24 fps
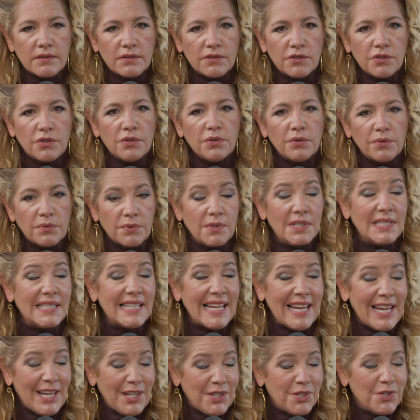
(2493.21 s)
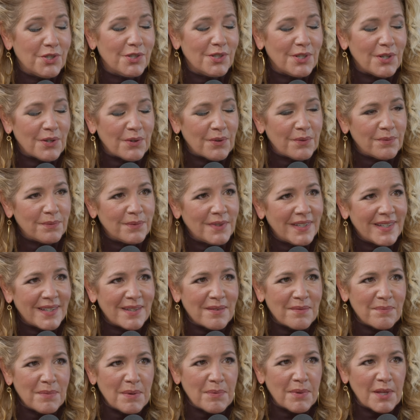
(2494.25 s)
2 sage, you know,
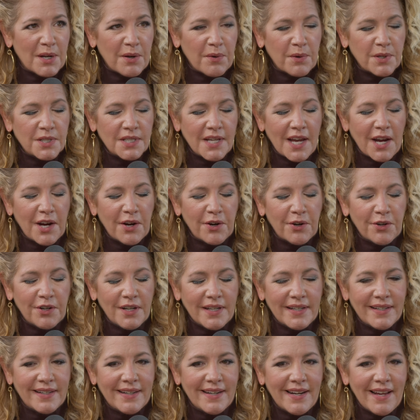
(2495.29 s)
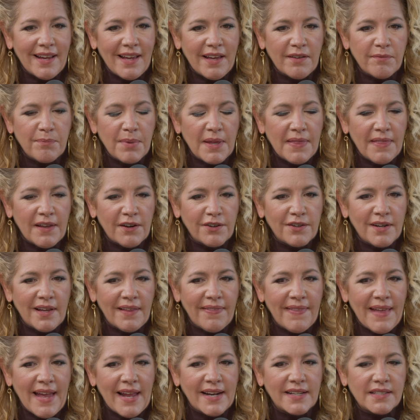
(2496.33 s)
people that are retired and have been there, done
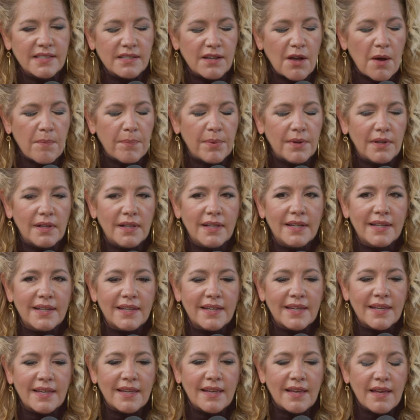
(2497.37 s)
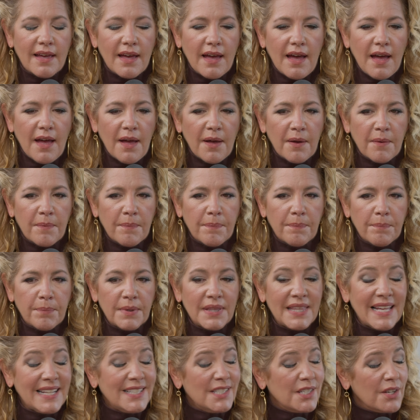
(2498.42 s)
that. It's a couple. But
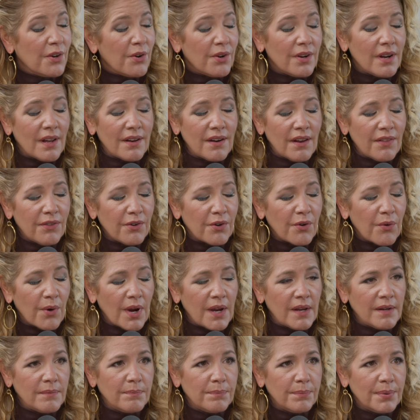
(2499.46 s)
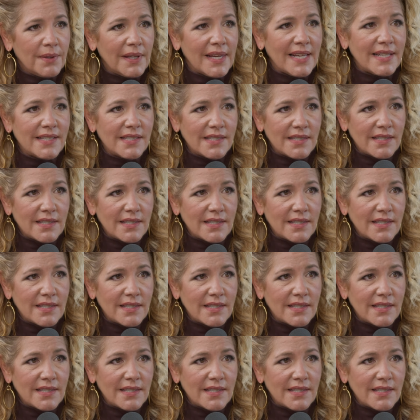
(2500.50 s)
that's another great place